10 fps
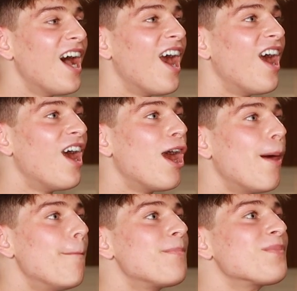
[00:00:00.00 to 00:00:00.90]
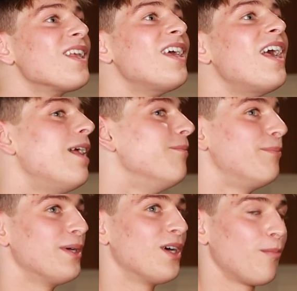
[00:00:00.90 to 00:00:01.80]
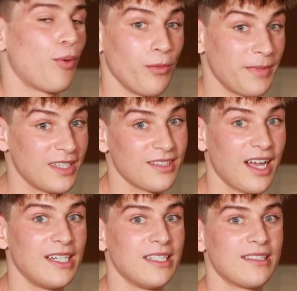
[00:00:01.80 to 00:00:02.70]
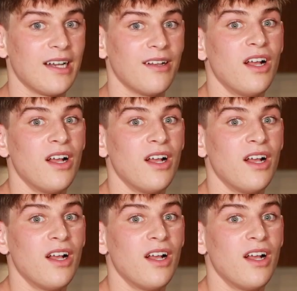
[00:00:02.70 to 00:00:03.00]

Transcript: And Bill pulled me aside and he said,